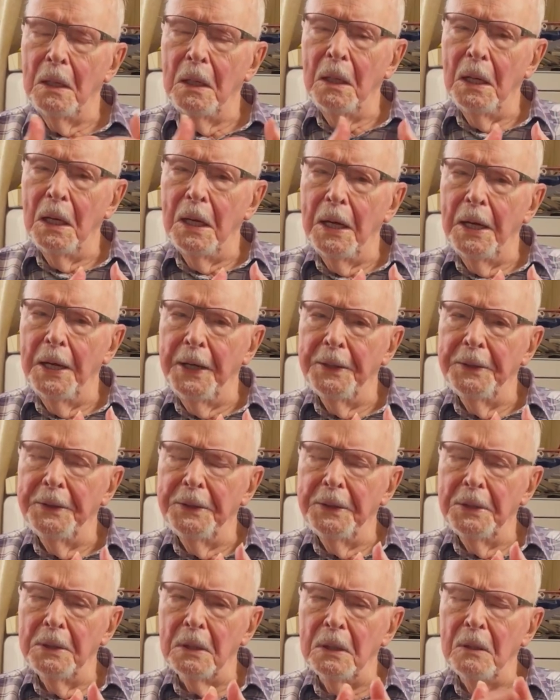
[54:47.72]
And
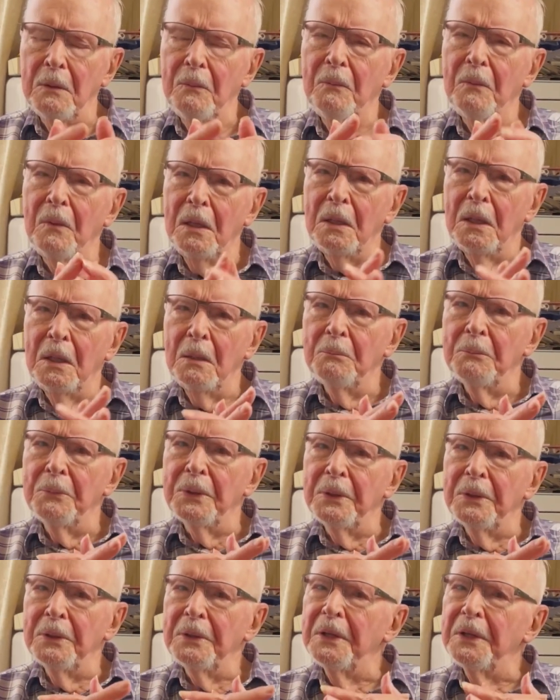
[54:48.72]

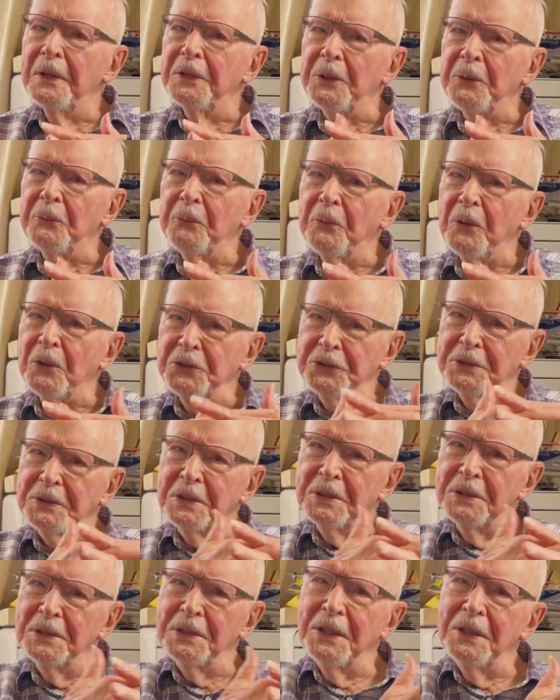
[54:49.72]
it wasn't
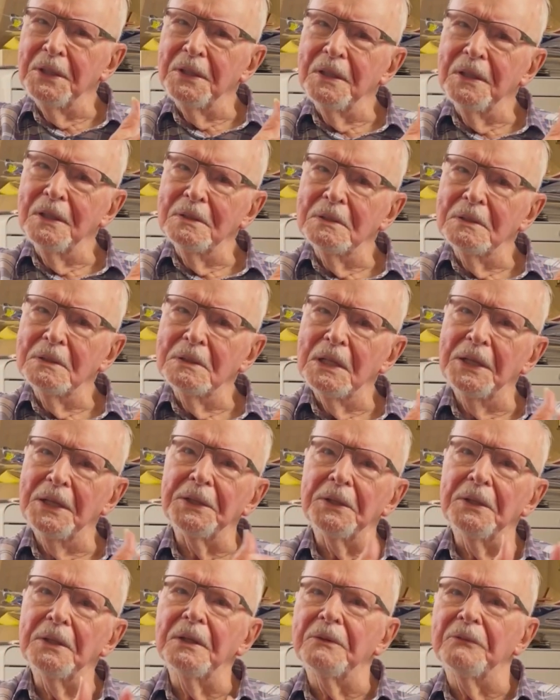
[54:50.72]
until
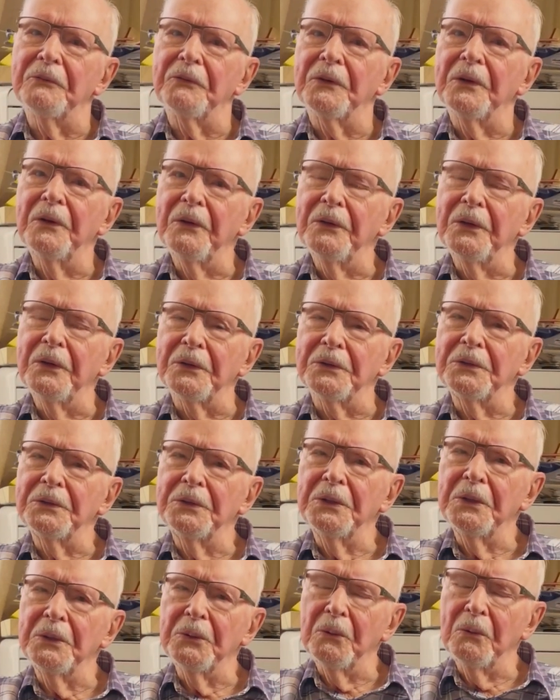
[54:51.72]
later that
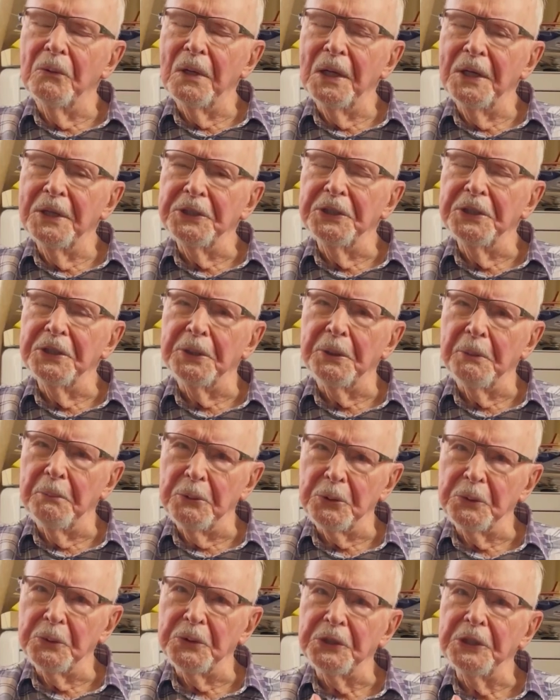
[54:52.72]
relationships
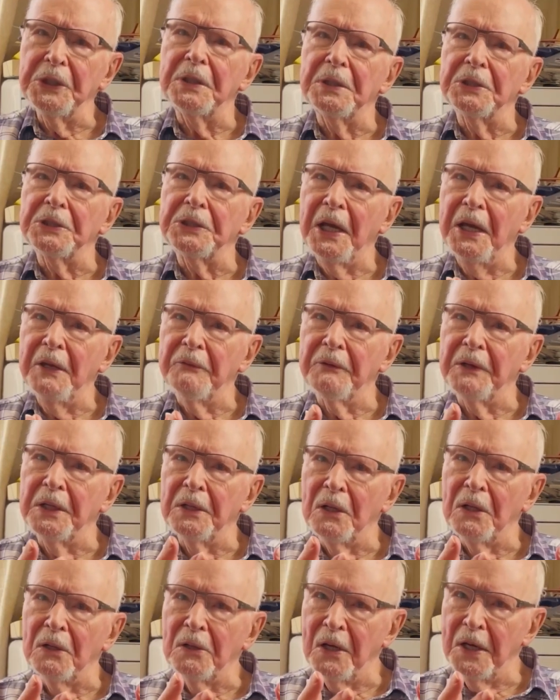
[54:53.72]
were seen as having
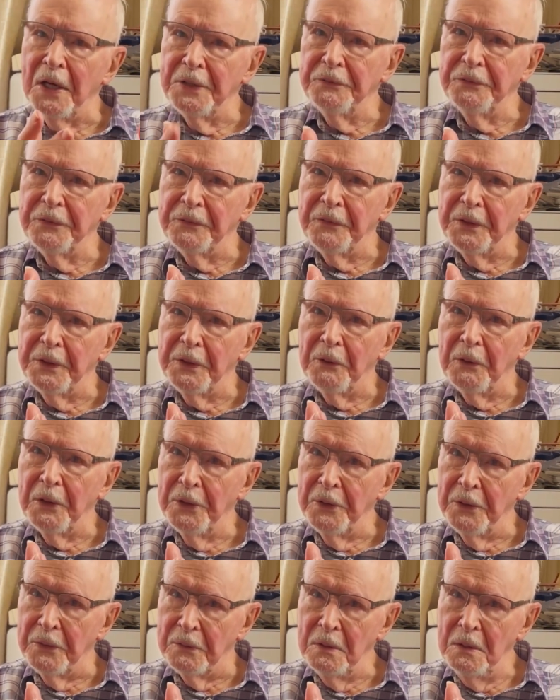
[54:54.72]
a life of their
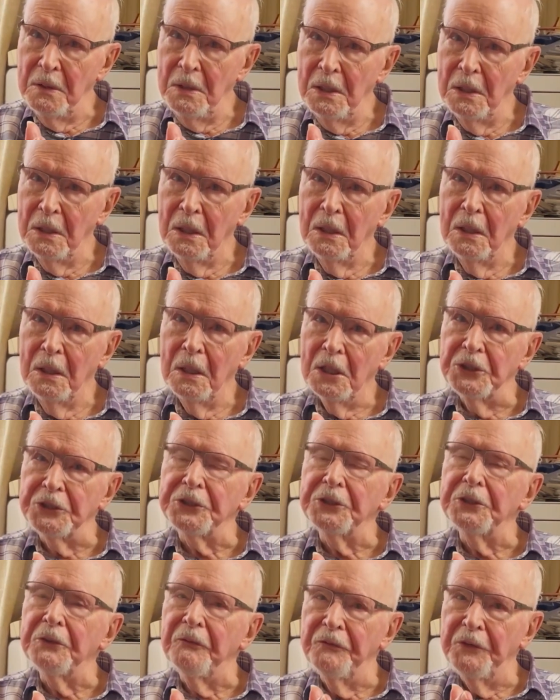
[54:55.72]
own, as
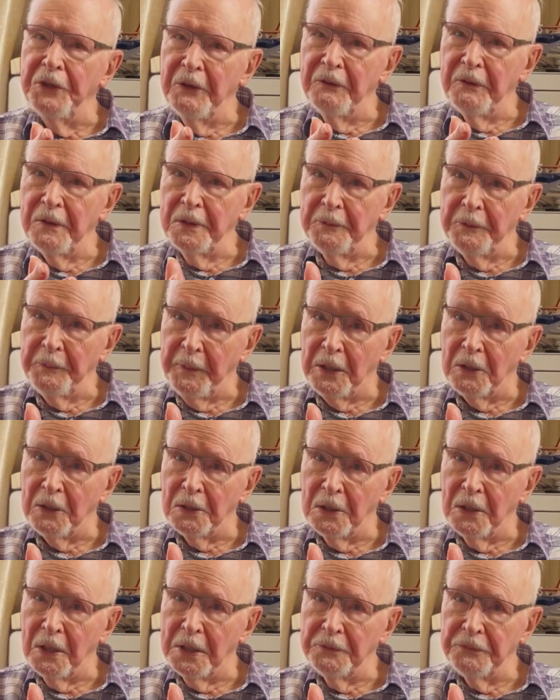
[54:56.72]
developing a
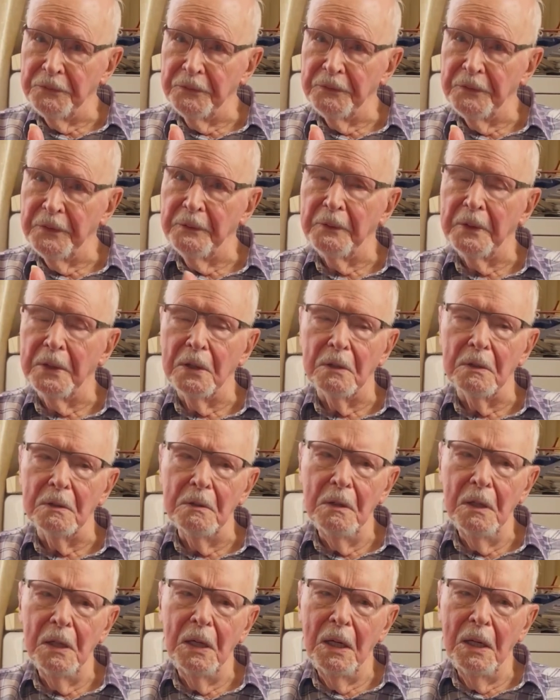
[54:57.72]
life of their own,
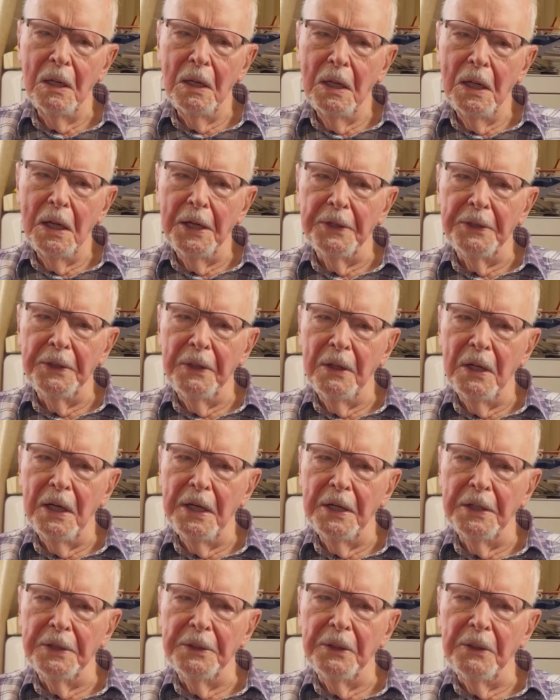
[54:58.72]

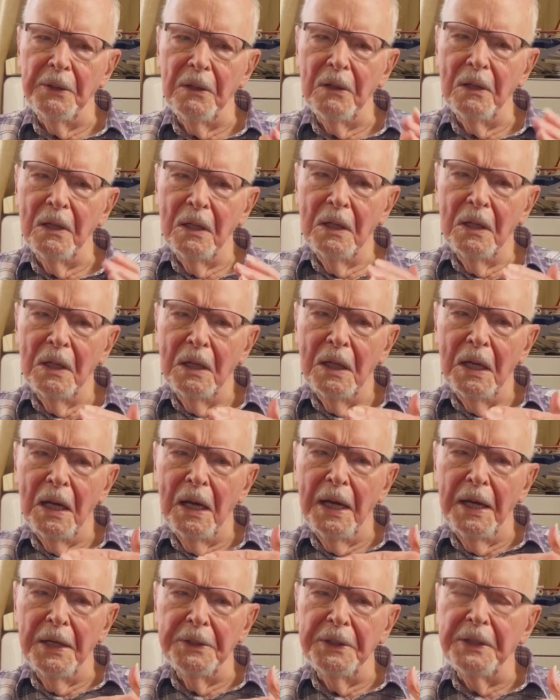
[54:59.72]

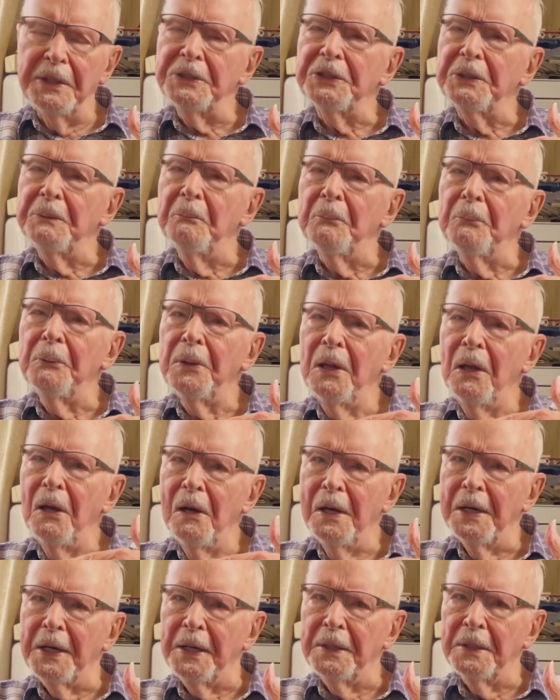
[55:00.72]
and as
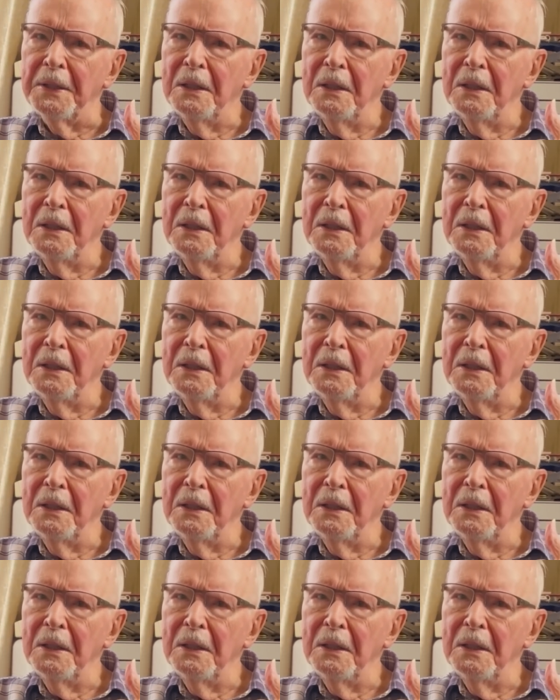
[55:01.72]
implying,